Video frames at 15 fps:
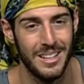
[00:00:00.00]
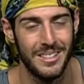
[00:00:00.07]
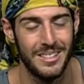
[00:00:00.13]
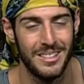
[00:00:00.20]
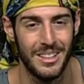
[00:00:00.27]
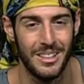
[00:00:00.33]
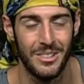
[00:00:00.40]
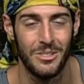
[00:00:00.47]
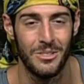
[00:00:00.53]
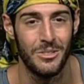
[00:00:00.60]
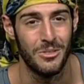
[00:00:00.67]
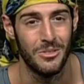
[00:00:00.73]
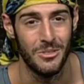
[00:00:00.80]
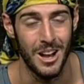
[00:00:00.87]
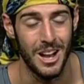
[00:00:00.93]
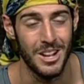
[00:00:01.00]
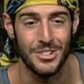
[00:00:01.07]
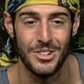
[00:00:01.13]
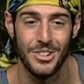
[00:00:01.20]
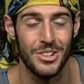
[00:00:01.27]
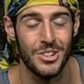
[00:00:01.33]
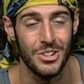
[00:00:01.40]
it's a
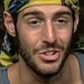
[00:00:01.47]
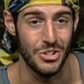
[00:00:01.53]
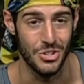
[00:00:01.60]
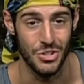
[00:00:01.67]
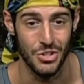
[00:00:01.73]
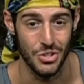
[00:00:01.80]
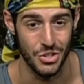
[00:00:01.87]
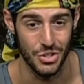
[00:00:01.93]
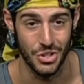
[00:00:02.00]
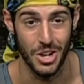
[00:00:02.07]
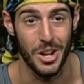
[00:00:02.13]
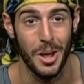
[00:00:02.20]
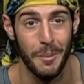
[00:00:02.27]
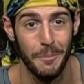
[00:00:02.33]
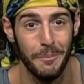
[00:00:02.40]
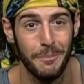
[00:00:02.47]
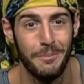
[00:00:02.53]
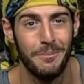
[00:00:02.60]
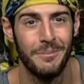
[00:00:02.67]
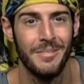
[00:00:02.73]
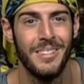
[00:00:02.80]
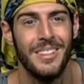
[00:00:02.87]
Roger, shut up.
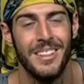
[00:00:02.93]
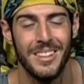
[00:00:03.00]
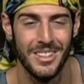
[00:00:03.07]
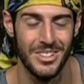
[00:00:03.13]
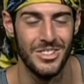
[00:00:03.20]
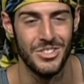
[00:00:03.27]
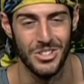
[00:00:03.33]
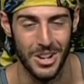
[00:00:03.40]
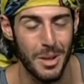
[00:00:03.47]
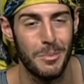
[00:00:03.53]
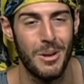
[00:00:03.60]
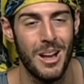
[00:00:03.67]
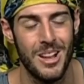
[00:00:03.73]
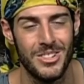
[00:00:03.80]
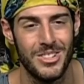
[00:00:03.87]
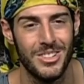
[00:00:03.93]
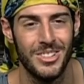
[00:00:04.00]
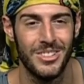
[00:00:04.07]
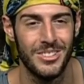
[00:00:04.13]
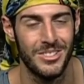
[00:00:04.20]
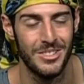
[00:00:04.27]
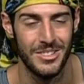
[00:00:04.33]
Shut up, Roger.
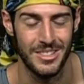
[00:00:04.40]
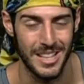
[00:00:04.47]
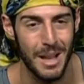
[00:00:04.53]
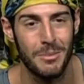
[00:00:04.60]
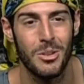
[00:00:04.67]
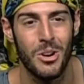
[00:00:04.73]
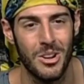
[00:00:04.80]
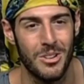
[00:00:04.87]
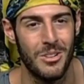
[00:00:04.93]
Stop talking,